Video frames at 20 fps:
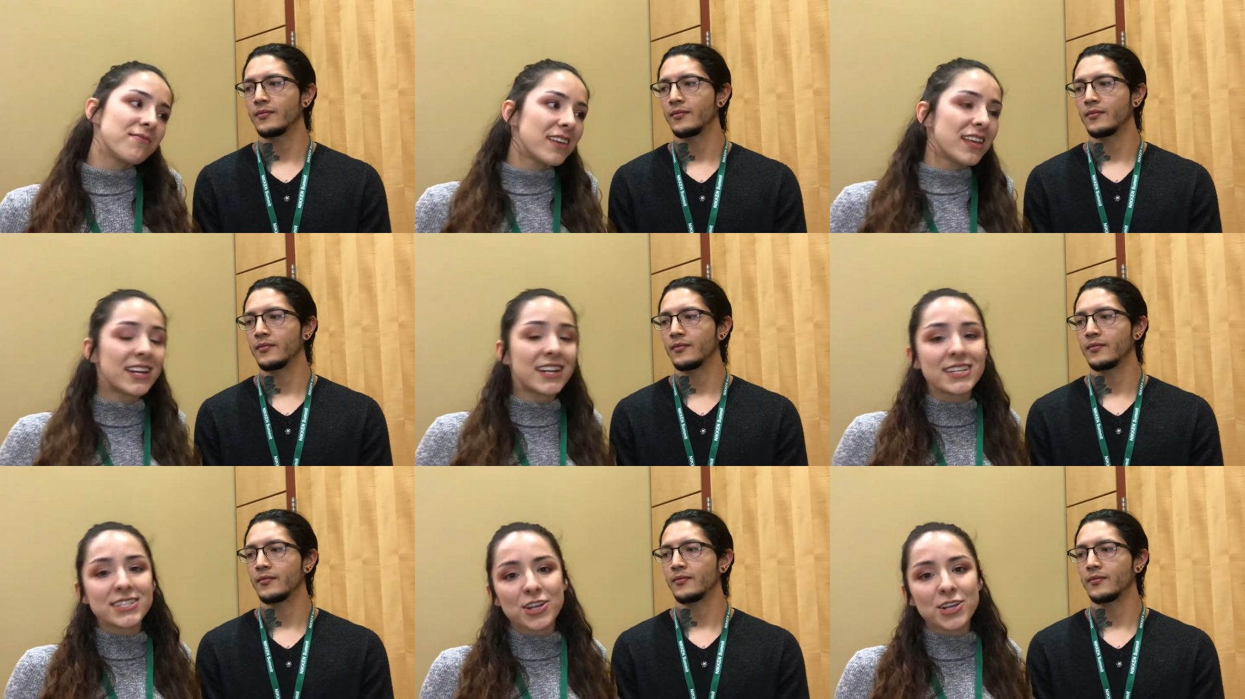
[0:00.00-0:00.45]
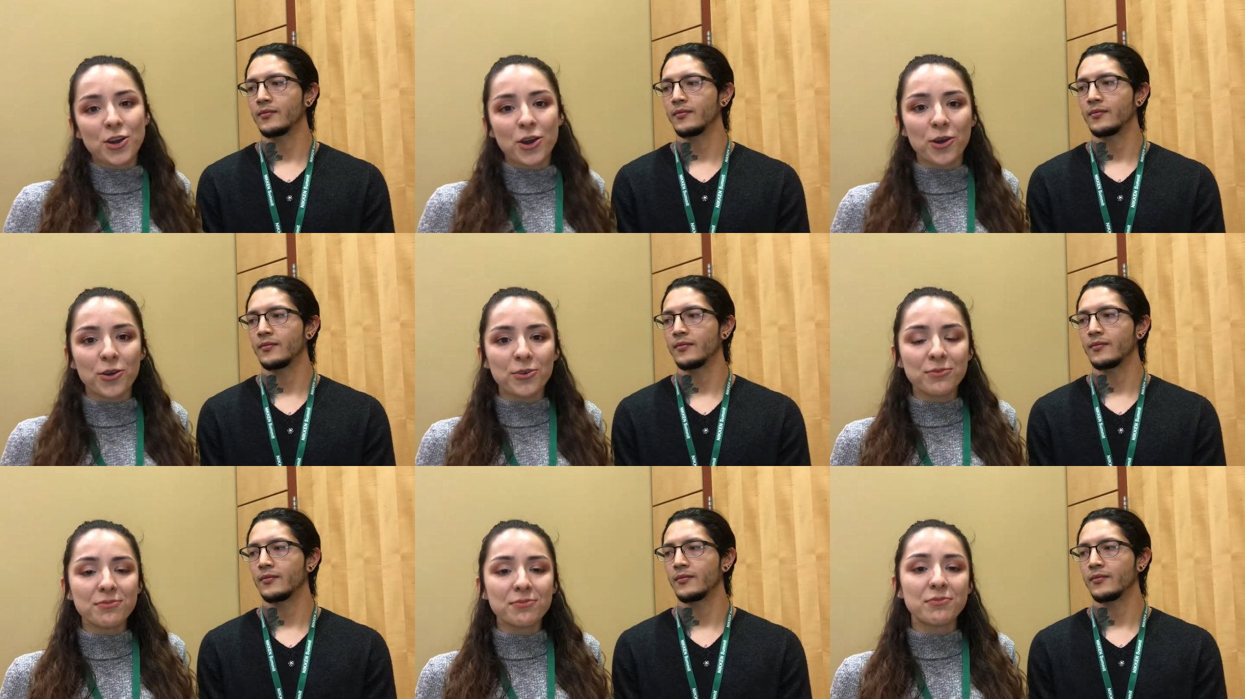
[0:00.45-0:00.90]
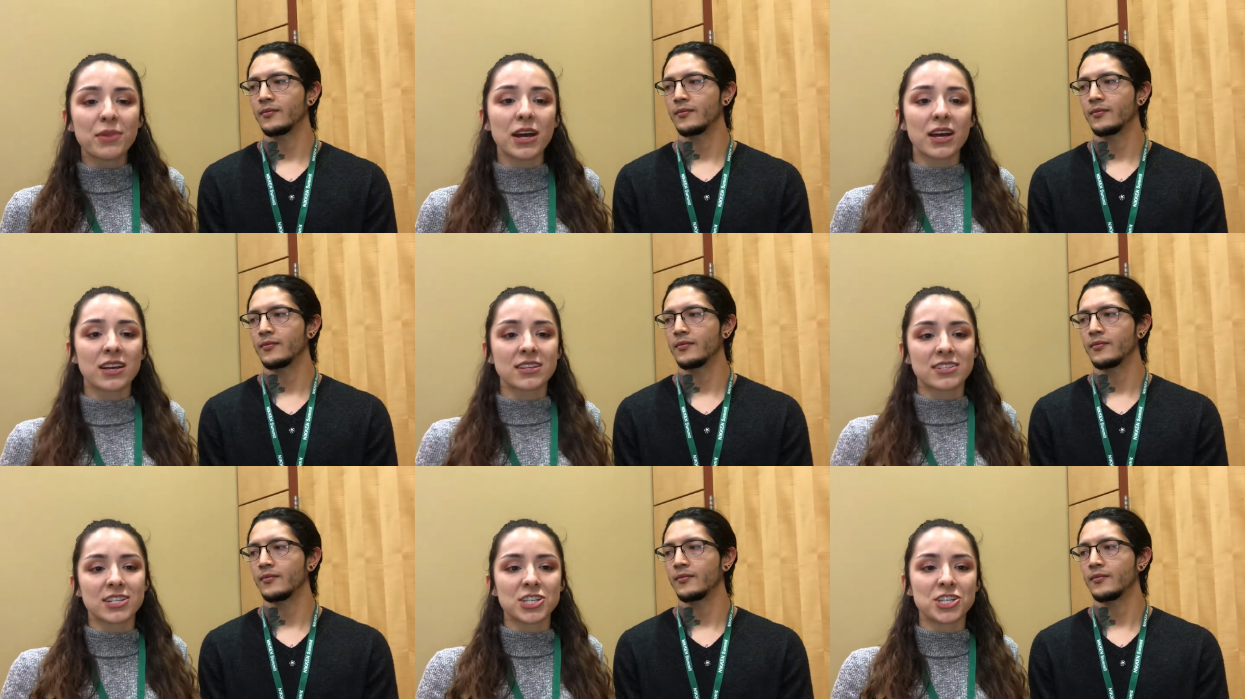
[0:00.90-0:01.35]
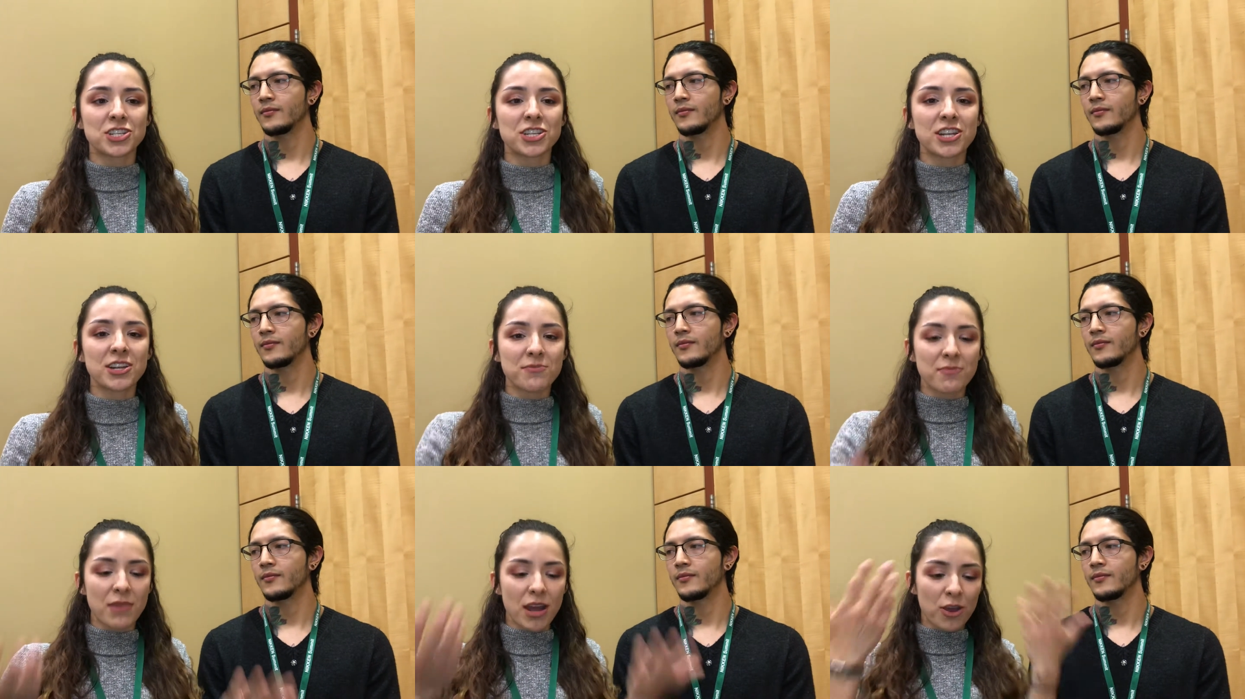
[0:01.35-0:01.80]
Speaker 1: it is a home, but
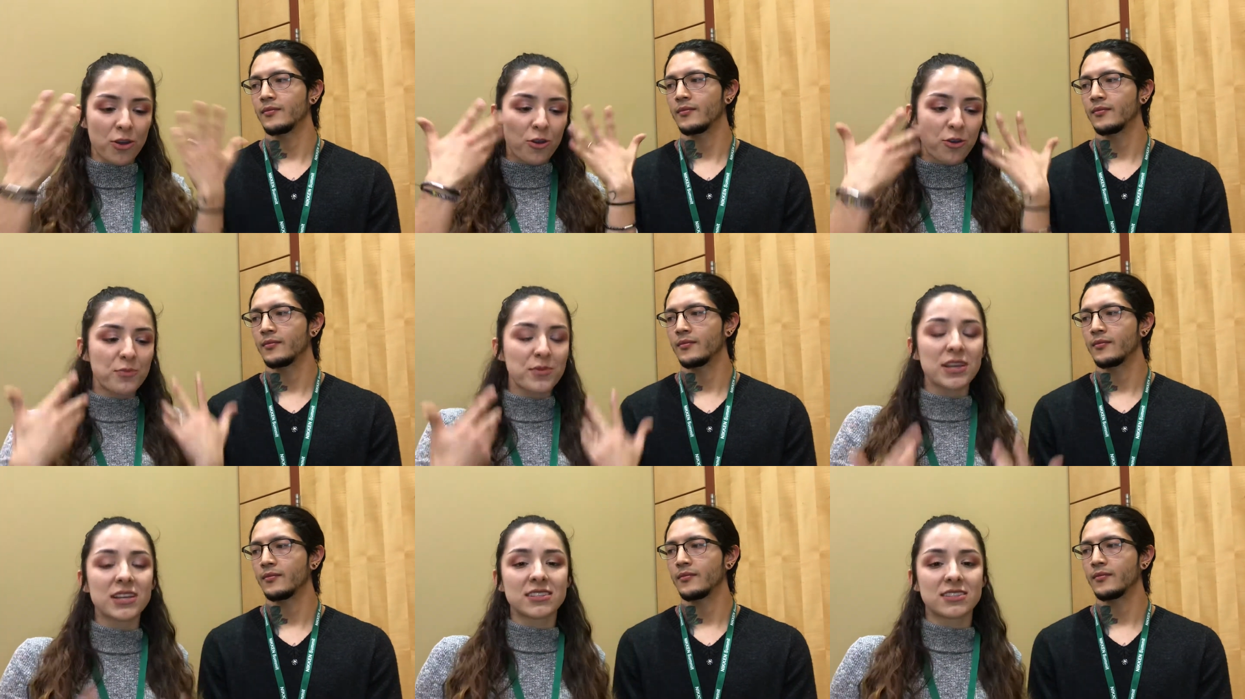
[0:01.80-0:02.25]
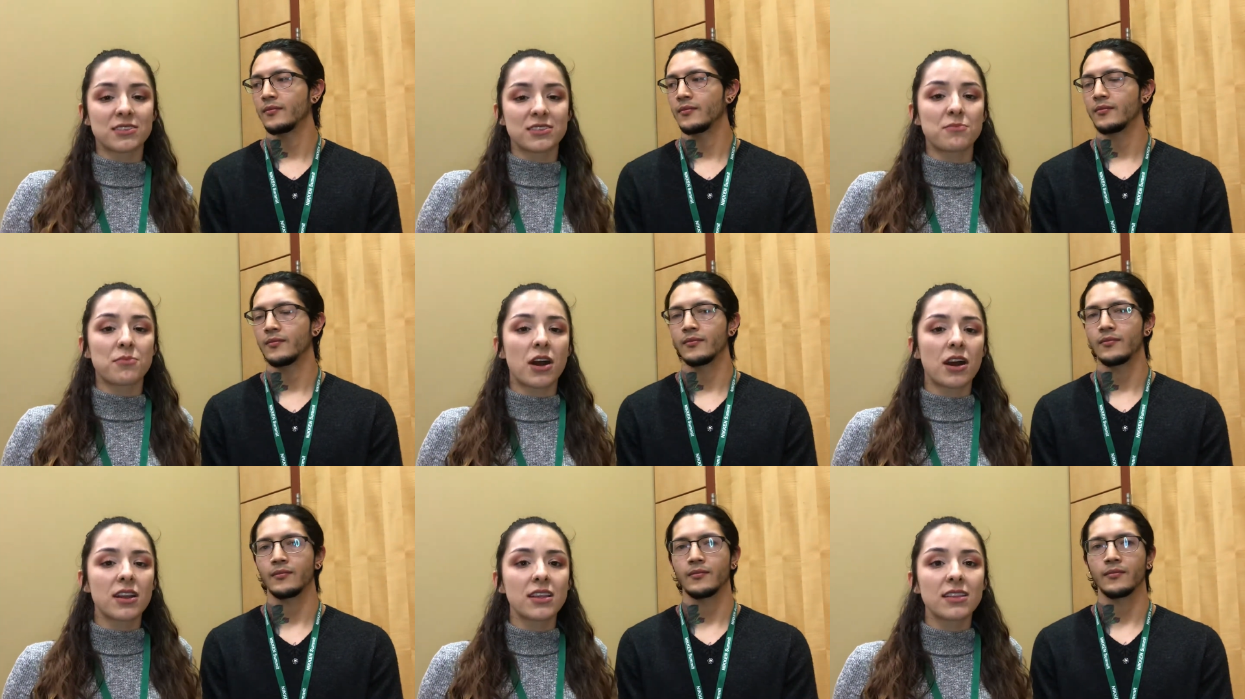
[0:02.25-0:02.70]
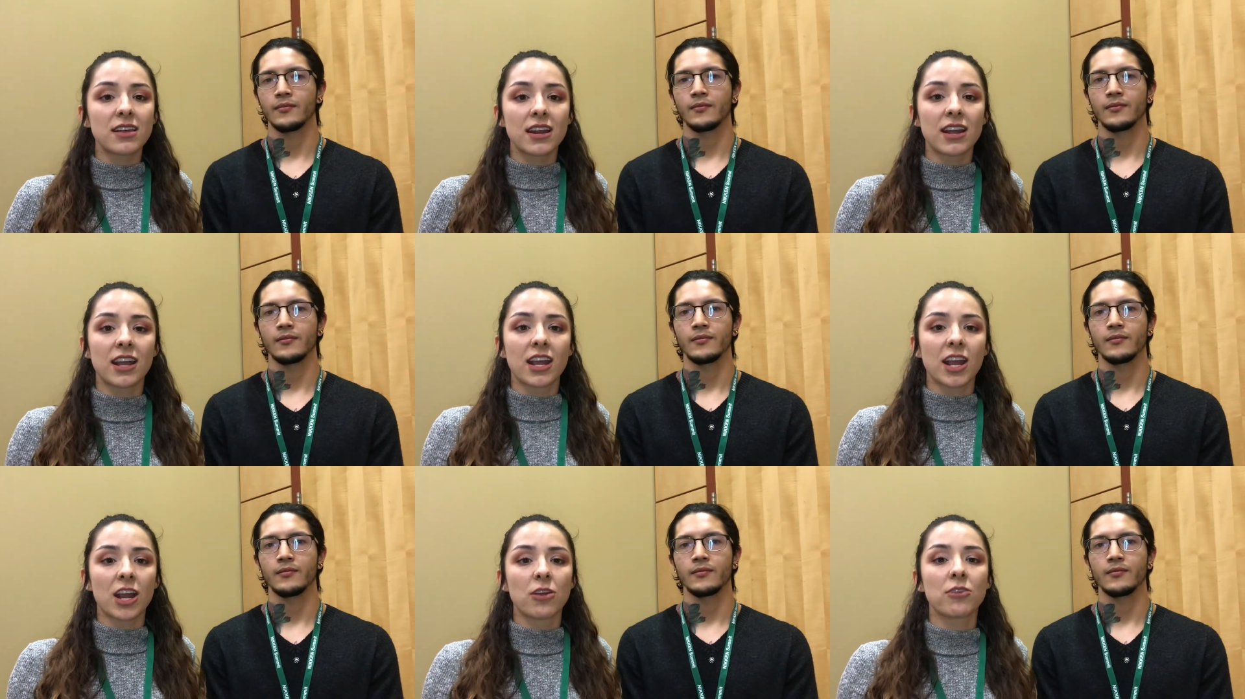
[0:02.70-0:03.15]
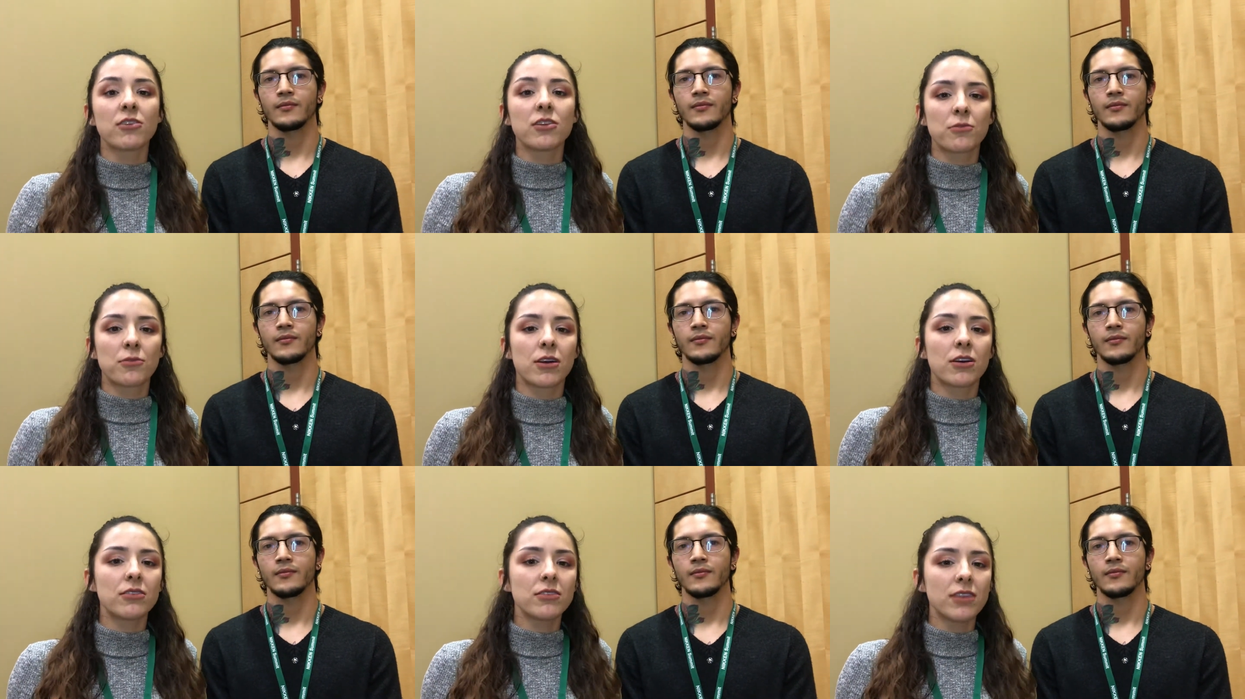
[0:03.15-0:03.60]
essentially my home is the body that I carry
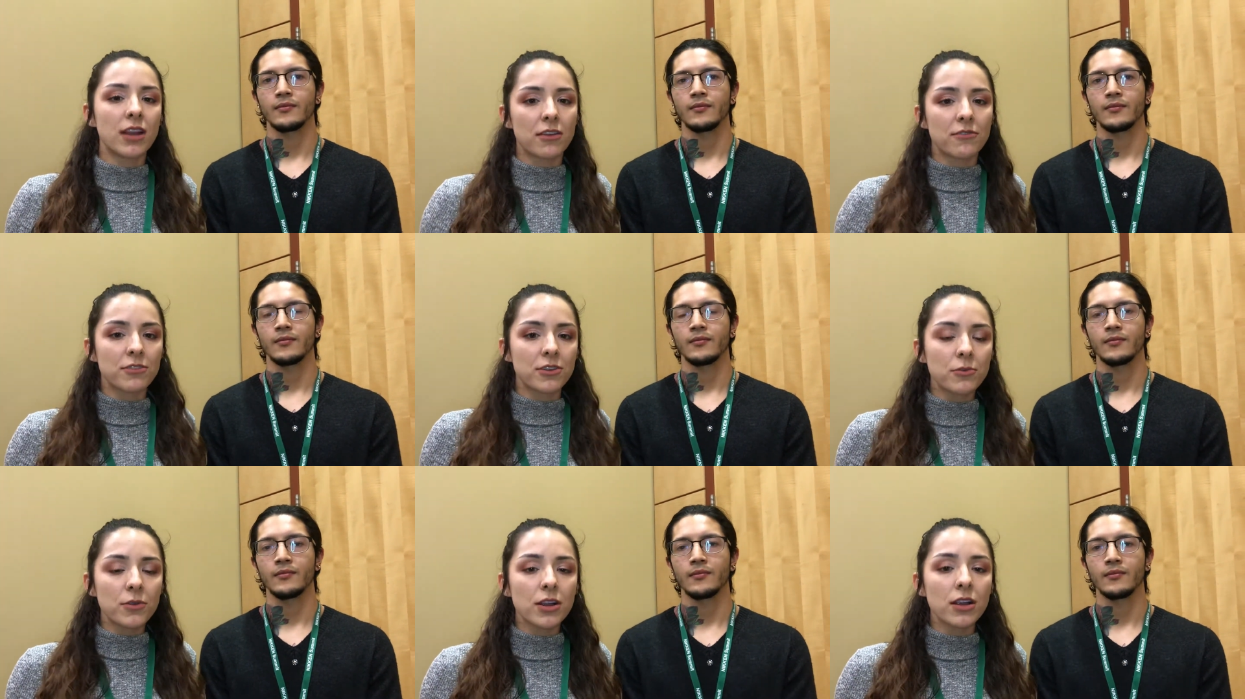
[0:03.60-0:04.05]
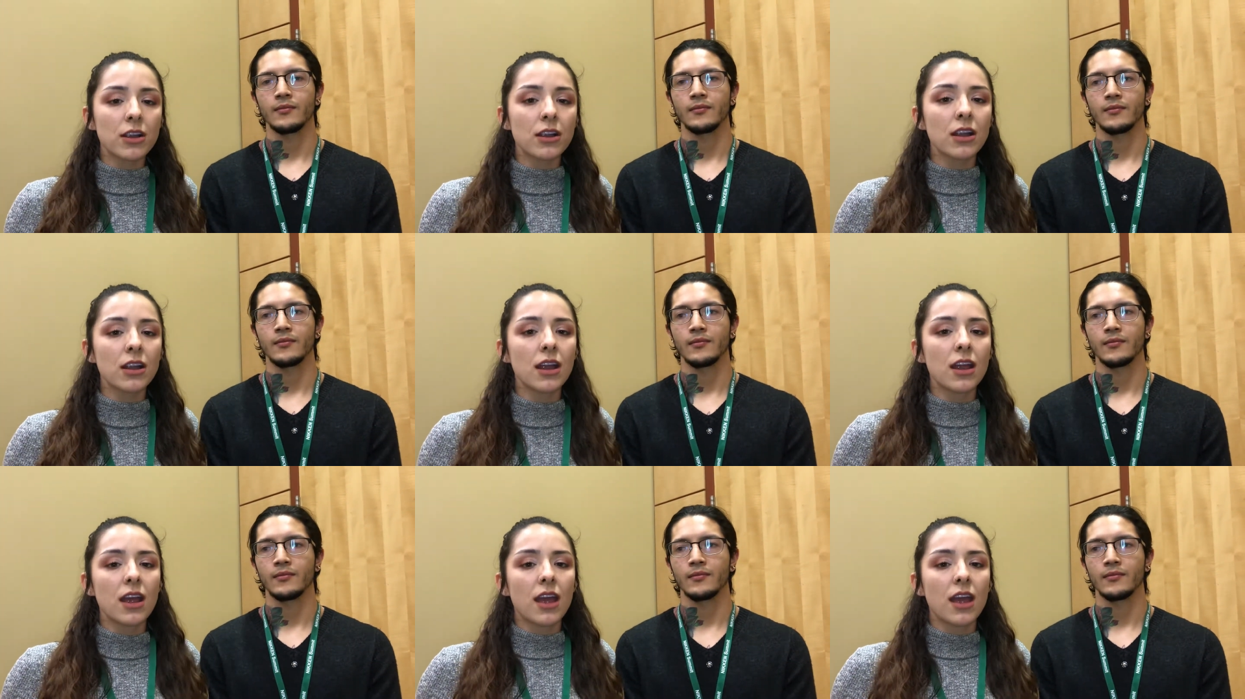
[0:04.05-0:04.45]
around everywhere.